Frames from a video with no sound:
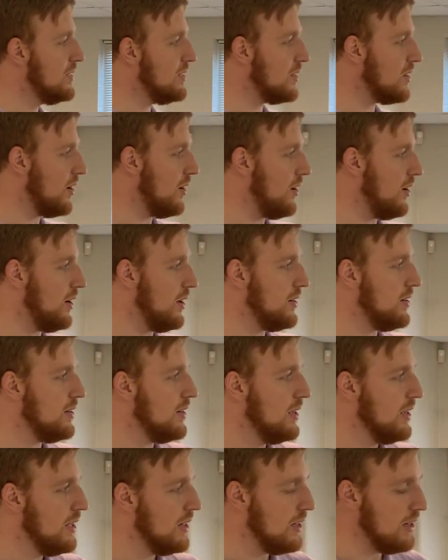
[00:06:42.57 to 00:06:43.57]
to God
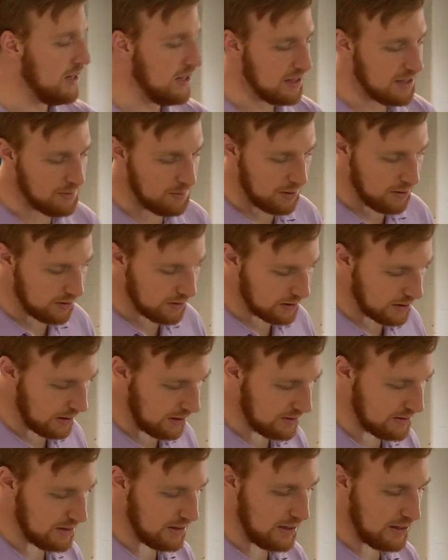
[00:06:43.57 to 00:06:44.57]
that He
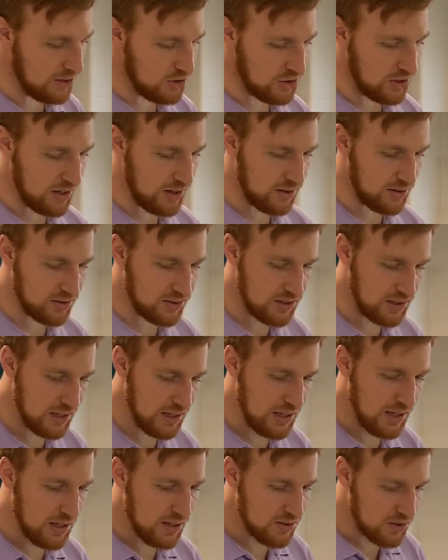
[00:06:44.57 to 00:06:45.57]
communicates, that He shares
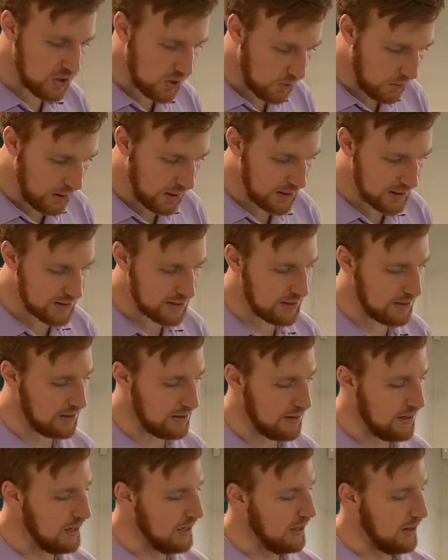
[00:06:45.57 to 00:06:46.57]
to us.
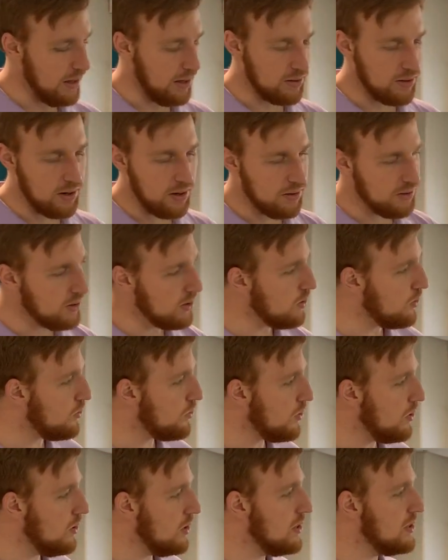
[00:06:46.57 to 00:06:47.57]
And like all the other
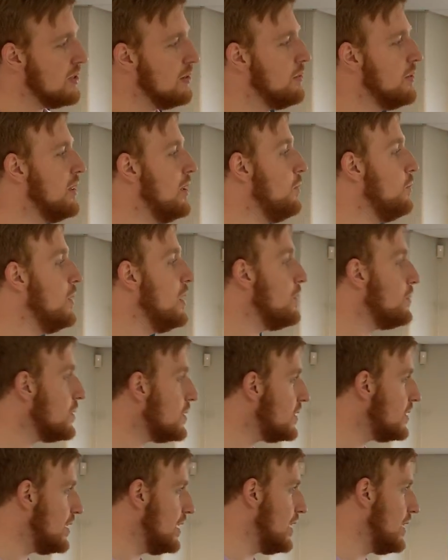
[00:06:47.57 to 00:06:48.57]
fruit, it's something that we
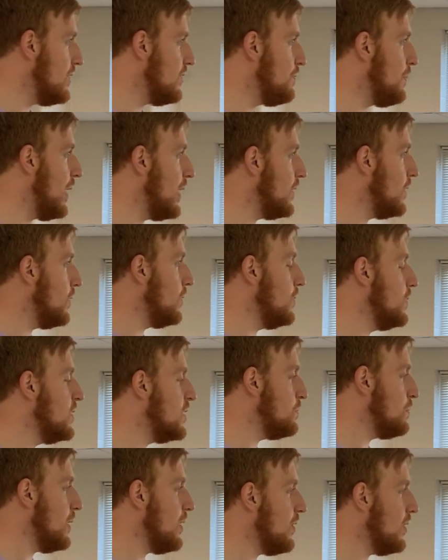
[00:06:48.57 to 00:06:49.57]
receive by the Holy
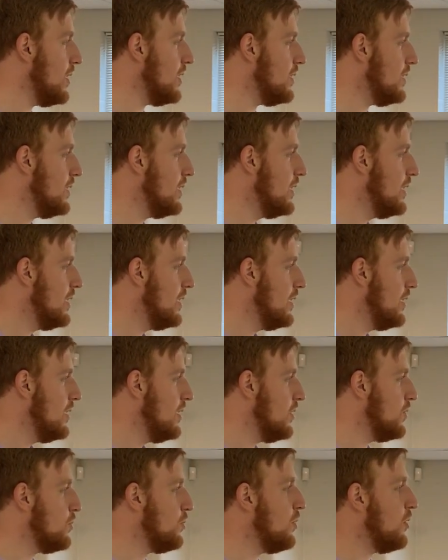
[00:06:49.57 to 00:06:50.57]
Spirit
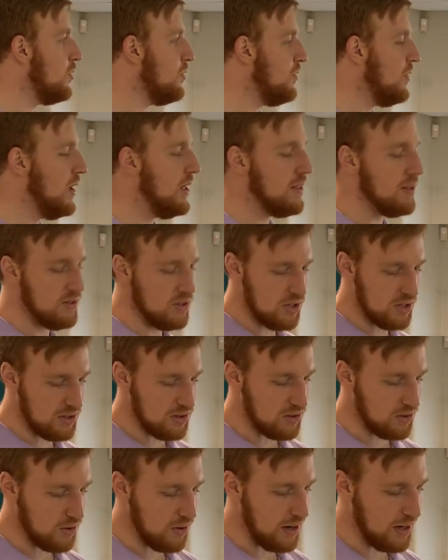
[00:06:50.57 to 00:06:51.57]
through our faith in
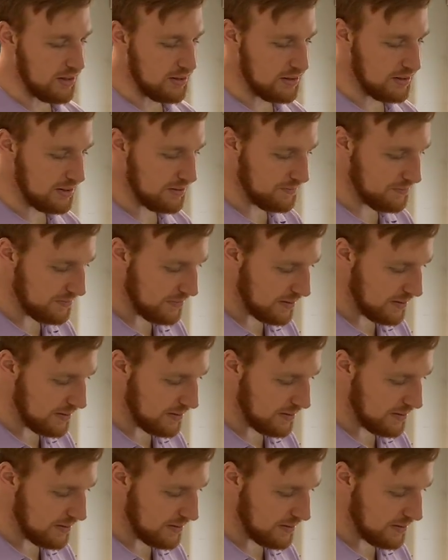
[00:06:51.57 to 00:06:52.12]
Jesus Christ.